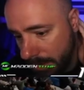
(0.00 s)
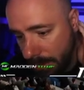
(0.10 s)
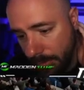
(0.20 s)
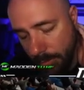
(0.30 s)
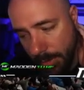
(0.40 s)

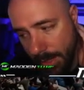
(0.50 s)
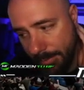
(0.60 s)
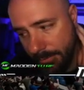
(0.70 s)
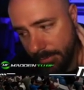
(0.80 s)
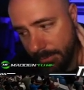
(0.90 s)
don't know what happened
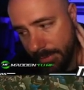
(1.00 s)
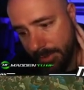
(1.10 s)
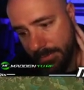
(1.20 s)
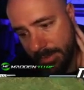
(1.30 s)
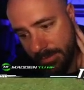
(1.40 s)
with my man
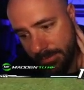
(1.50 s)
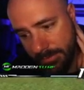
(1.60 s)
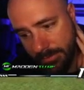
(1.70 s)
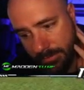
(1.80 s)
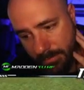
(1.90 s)
Maze,
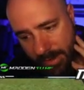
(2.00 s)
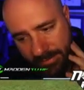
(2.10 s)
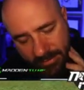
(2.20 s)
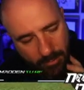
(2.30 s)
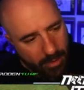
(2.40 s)
dude. Maze
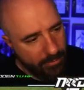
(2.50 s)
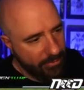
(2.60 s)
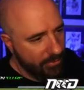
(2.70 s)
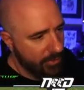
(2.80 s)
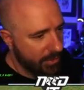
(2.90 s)
seemed like he was a
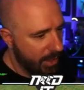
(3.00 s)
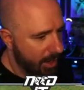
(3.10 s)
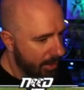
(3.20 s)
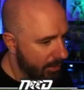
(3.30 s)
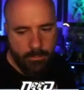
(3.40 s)
good
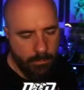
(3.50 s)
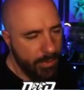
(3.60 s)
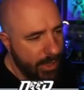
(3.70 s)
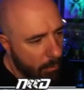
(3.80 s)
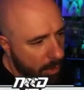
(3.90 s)
guy. But
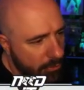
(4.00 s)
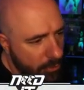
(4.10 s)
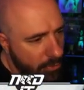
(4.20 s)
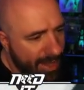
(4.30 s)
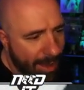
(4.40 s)
that one
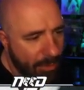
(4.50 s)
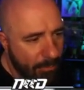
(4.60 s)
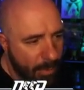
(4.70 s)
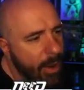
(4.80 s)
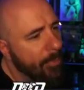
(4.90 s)
dude gaming,
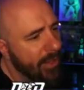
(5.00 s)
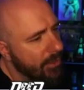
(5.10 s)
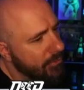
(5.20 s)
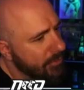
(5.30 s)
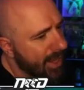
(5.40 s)
remember I played that
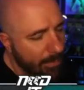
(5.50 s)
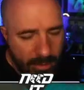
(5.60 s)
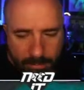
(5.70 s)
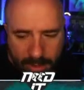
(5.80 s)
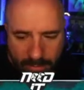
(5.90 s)
dude gaming
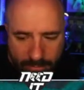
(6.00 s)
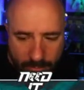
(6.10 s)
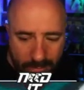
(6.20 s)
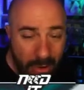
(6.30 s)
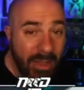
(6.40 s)
Meeks?
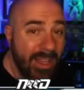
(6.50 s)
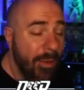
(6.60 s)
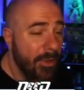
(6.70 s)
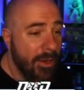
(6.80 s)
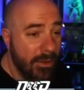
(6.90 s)
Bro, he came
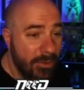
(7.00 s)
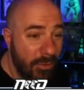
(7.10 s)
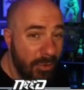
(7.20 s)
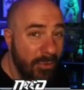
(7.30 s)
in here and donated